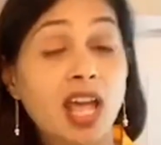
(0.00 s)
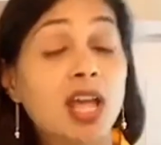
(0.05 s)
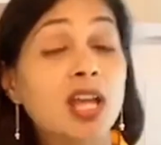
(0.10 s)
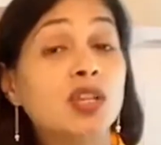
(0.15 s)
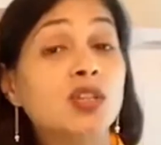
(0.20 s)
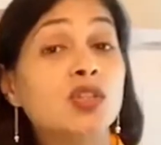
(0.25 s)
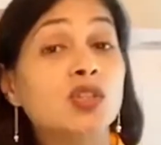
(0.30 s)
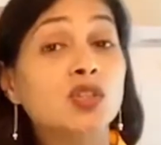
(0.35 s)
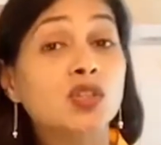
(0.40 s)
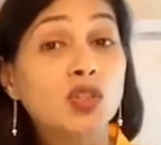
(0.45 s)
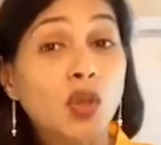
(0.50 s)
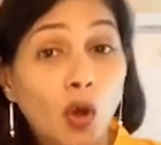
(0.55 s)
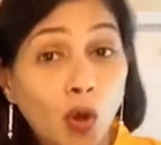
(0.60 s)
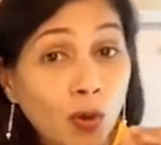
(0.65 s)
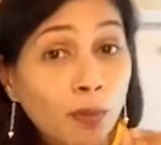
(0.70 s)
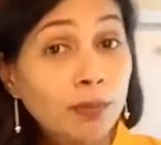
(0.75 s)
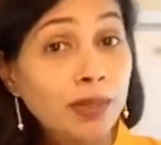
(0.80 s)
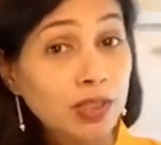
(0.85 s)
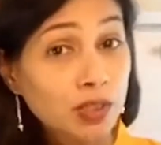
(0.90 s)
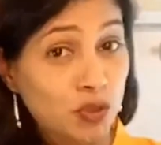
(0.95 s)
So
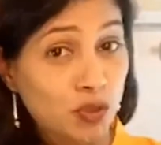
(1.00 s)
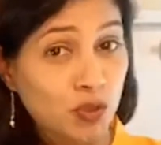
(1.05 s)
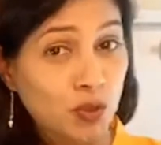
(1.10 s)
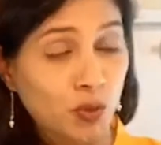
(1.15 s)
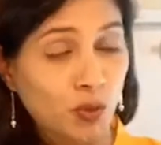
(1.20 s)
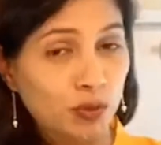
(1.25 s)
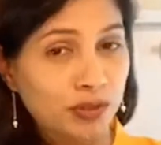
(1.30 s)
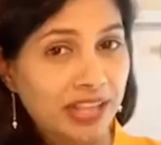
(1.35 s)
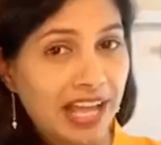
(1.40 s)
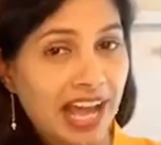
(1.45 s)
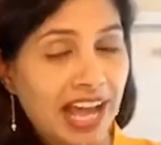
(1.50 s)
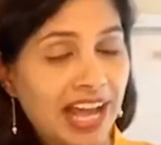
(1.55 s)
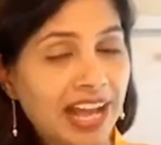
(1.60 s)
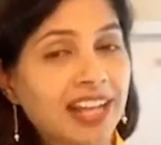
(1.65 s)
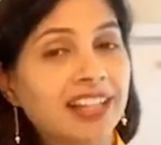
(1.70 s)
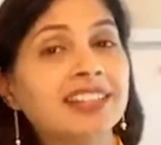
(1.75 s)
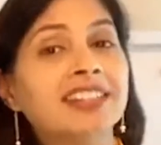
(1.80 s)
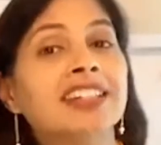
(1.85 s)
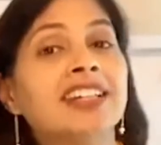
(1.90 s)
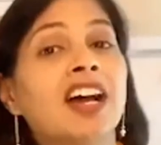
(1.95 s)
much so
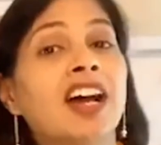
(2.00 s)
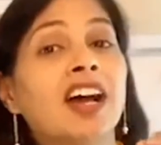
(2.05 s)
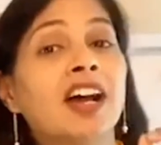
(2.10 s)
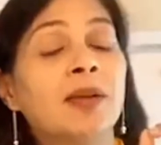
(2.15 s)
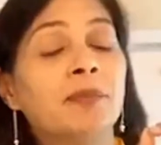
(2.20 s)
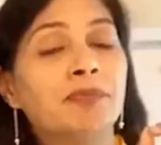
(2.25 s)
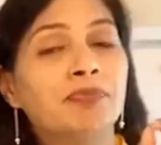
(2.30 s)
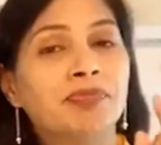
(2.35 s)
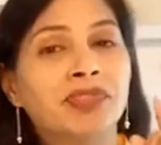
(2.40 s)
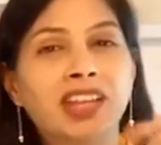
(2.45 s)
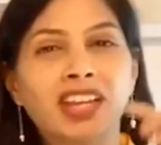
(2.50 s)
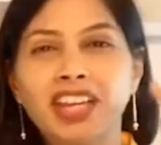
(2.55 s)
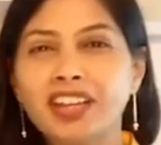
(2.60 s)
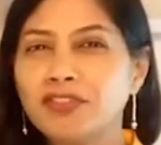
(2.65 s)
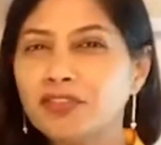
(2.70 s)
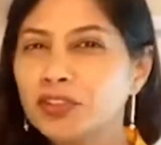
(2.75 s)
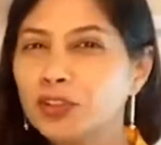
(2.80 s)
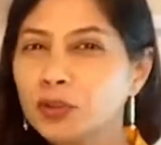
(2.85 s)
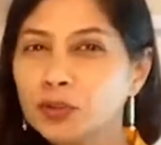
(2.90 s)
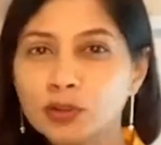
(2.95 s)
that if
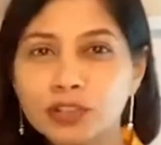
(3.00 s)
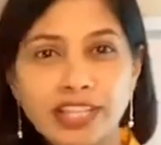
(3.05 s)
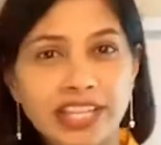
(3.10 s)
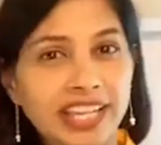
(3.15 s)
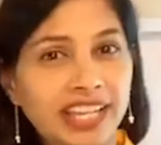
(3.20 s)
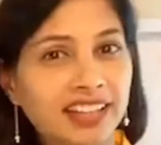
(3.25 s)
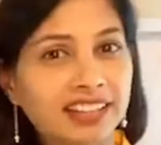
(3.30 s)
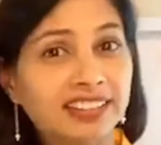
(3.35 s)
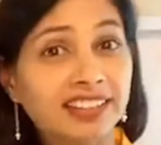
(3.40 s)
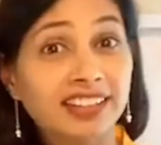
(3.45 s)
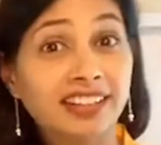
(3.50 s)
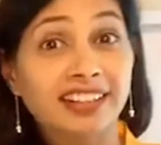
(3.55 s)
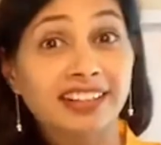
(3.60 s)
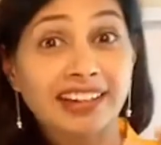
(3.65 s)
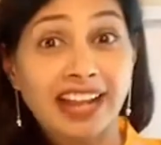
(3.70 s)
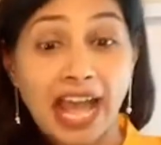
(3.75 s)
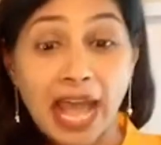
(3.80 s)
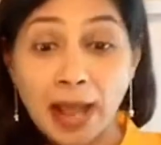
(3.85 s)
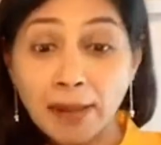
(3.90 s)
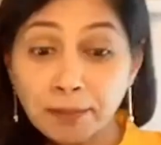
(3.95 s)
you take the
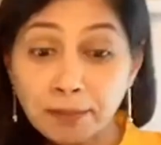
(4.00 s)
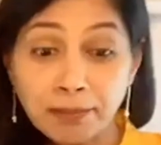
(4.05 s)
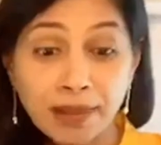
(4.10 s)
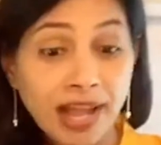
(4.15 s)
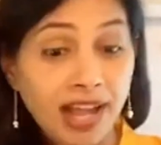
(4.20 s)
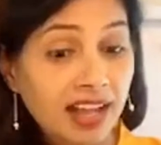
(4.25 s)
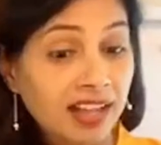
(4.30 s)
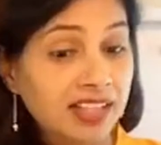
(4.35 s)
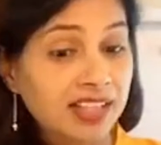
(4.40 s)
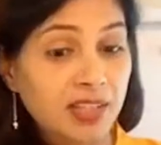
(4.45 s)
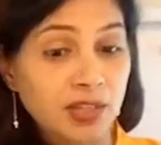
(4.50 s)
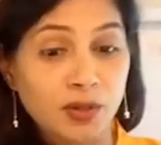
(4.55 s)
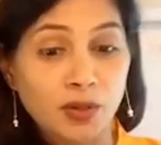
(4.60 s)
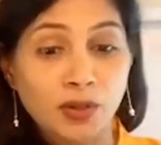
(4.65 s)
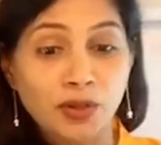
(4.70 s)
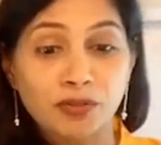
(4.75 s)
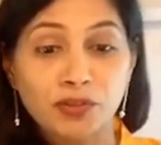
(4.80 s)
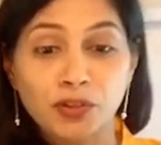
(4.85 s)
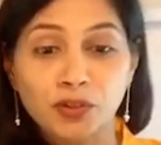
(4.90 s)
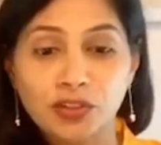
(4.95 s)
gram mass,
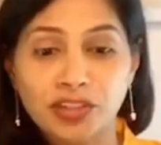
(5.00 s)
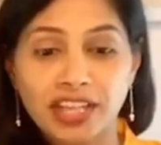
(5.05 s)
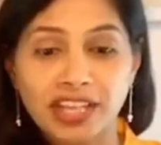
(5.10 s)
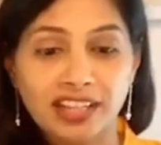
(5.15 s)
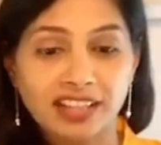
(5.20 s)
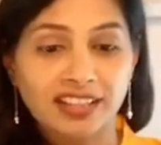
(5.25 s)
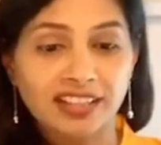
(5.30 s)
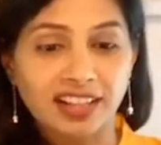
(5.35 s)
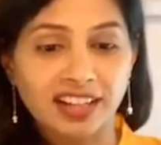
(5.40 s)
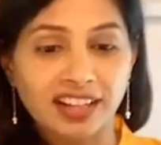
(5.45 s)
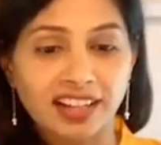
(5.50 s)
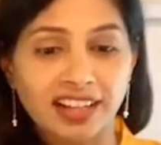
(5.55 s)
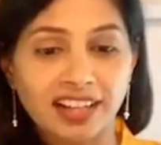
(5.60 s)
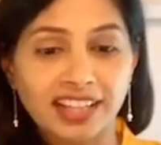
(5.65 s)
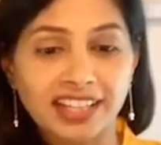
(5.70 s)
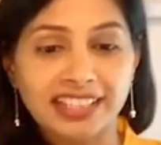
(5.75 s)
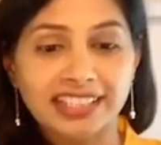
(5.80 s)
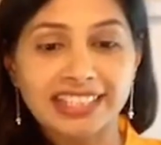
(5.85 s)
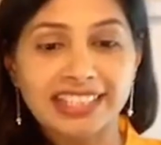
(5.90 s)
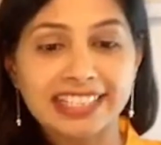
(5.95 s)
if you take
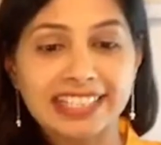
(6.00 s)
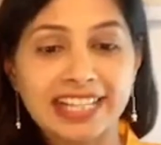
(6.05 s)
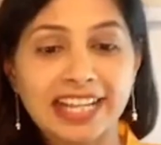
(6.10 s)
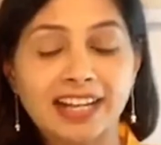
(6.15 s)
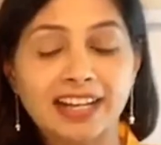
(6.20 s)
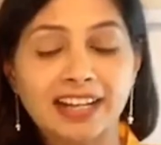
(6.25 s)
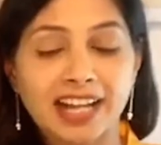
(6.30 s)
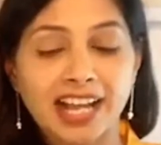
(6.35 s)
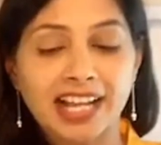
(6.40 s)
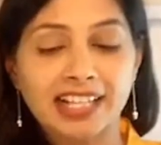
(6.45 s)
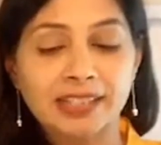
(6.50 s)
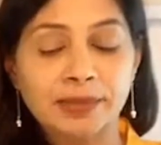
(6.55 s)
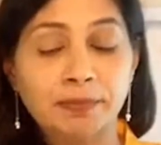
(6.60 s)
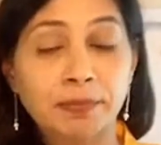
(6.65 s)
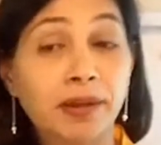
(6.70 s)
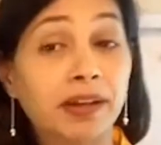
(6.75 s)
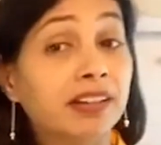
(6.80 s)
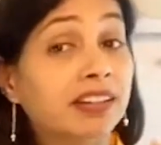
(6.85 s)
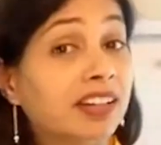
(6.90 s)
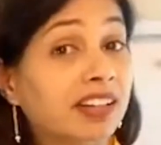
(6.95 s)
it in as
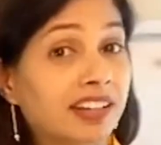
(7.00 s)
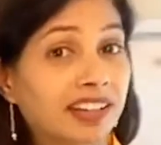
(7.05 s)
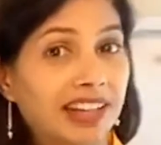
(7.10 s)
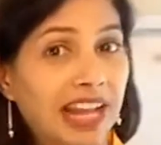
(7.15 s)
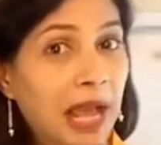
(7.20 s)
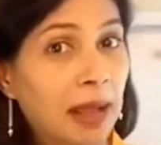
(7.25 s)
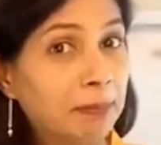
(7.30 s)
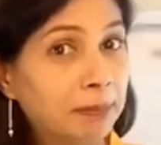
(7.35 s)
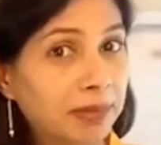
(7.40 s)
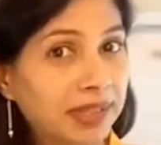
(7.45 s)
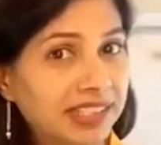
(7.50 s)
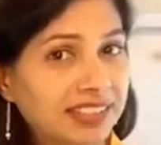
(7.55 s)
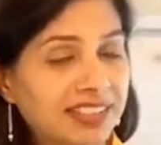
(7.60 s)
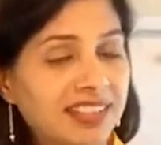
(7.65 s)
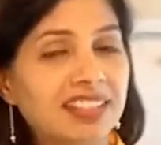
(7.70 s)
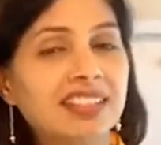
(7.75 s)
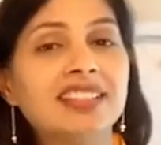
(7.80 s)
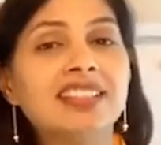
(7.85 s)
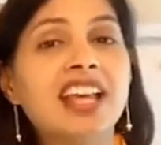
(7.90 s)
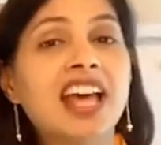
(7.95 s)
per the gram
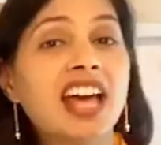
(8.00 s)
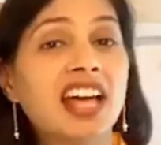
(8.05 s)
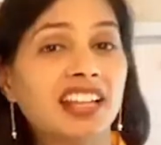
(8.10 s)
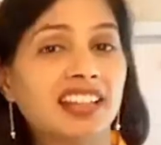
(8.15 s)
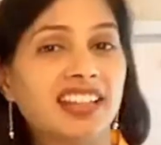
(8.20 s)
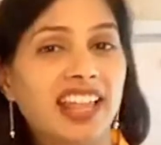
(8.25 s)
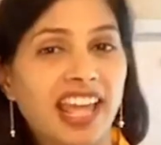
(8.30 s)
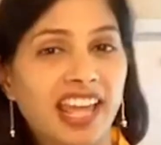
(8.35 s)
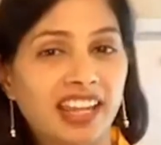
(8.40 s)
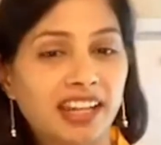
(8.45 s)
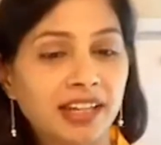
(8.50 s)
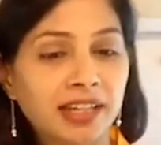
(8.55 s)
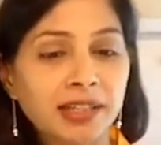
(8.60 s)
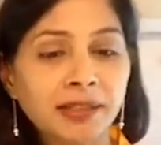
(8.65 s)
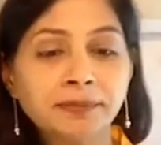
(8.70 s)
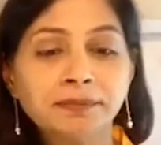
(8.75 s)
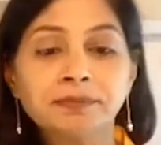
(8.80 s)
basis, then